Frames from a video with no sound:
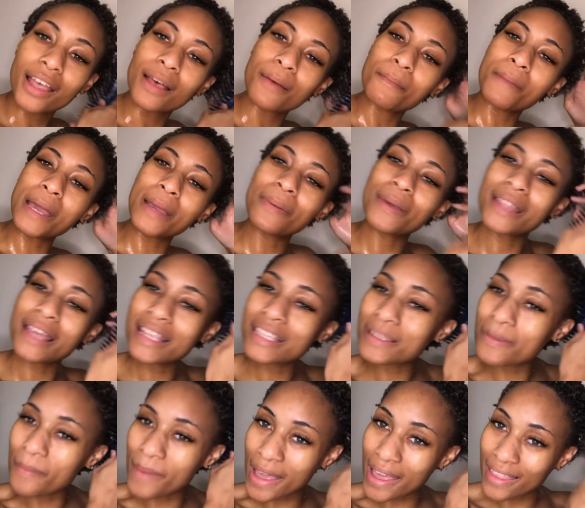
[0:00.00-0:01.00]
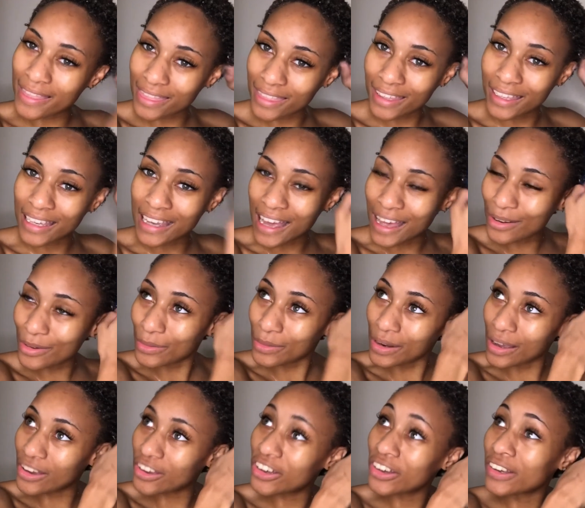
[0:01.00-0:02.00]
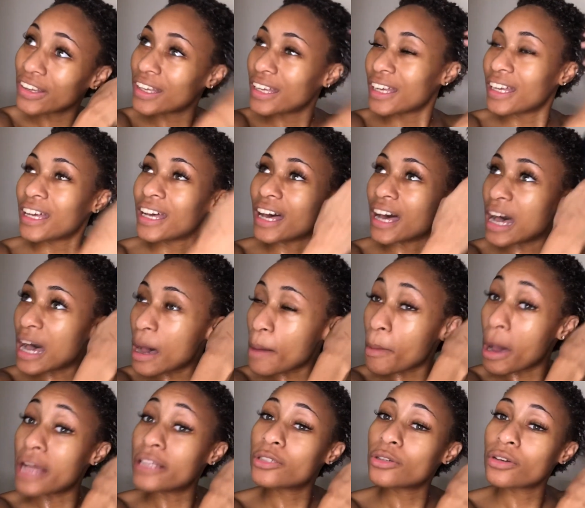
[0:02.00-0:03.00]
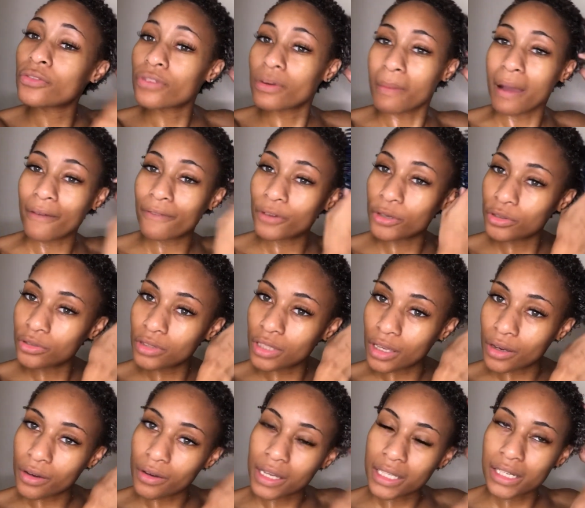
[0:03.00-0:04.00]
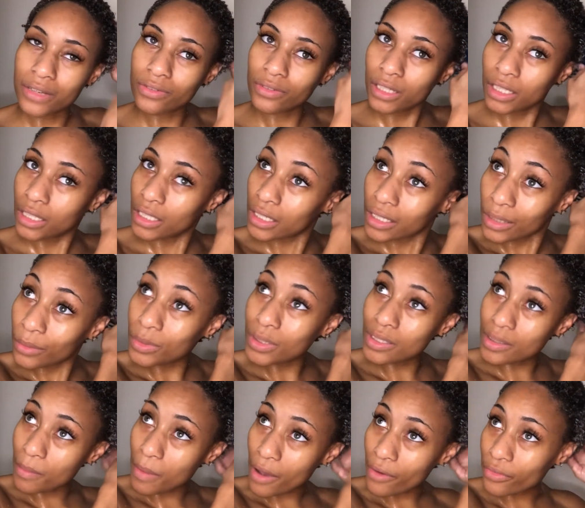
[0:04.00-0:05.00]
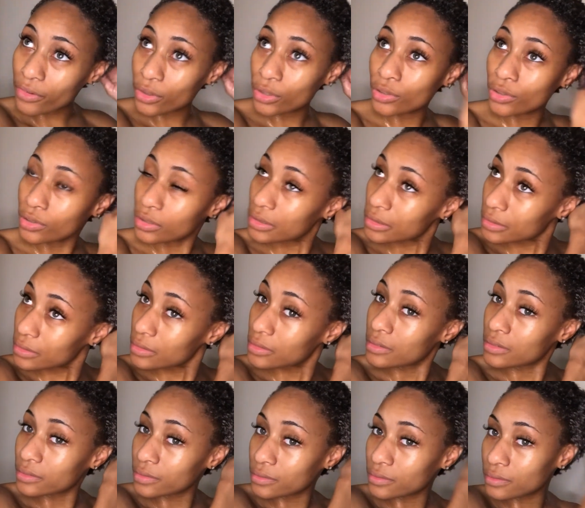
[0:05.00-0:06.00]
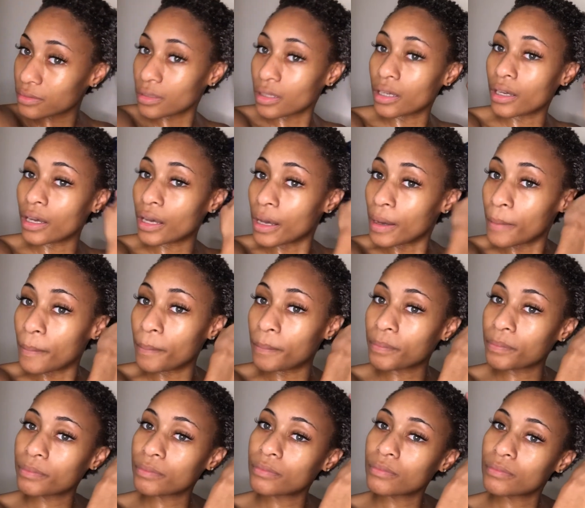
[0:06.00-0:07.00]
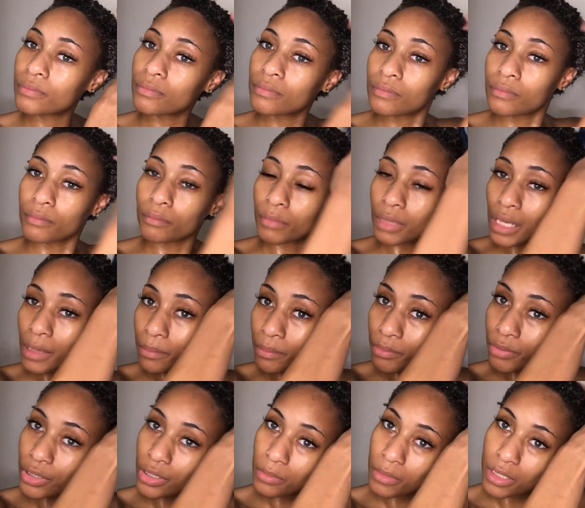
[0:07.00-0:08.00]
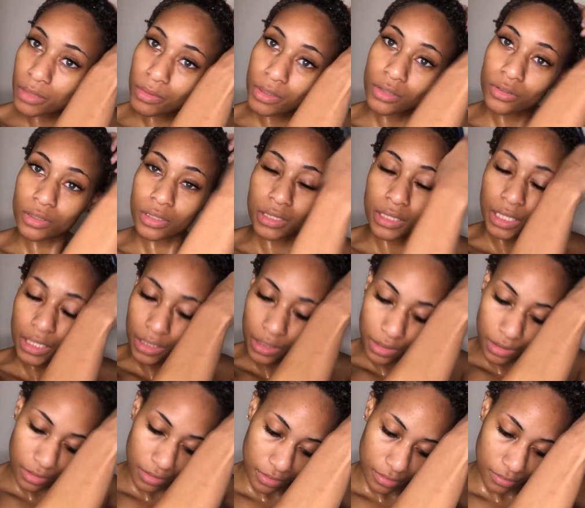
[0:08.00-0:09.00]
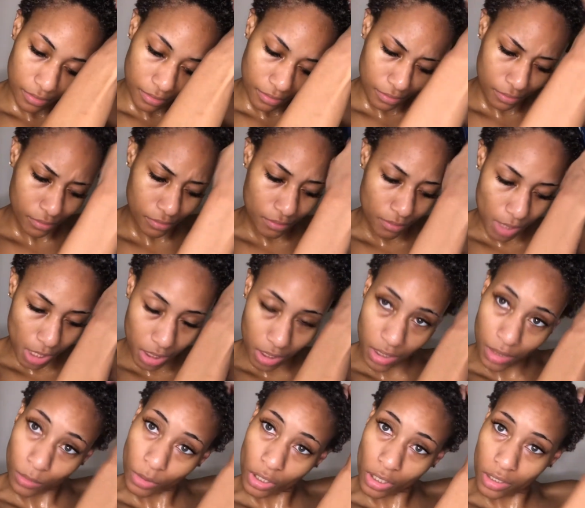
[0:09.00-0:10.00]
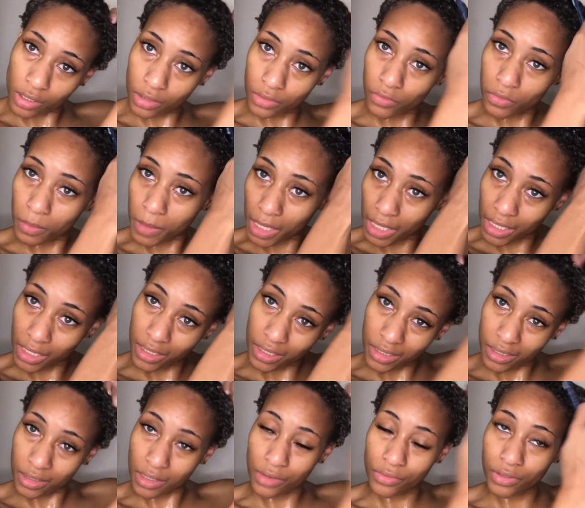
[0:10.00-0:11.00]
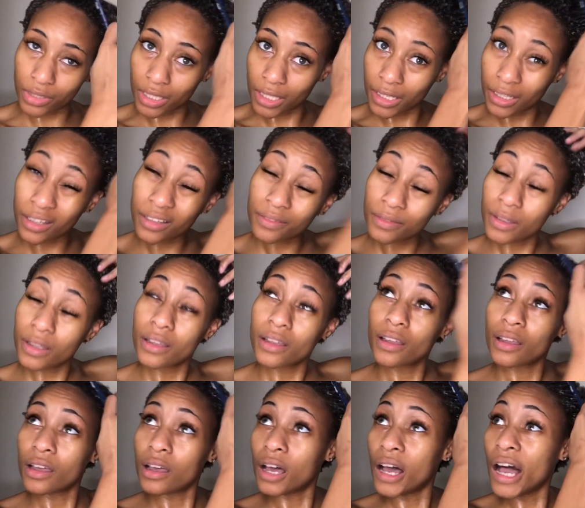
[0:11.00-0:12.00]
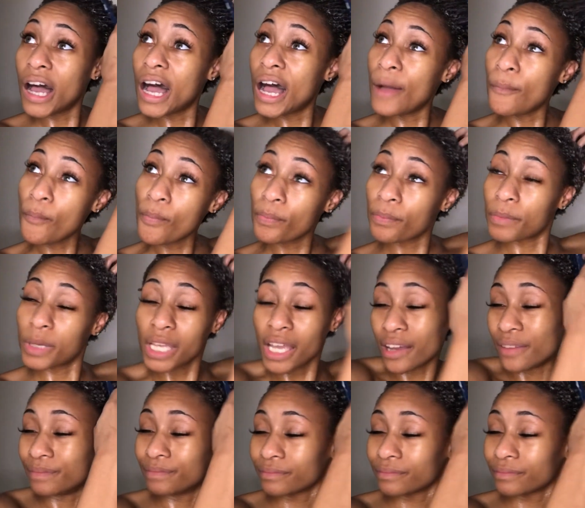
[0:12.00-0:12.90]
Maybe that's a bad thing. I don't know. I do it for my food, though. I definitely look at what's in my food. But I've pretty much been using, like, basic products for my hair, I feel like. But yeah.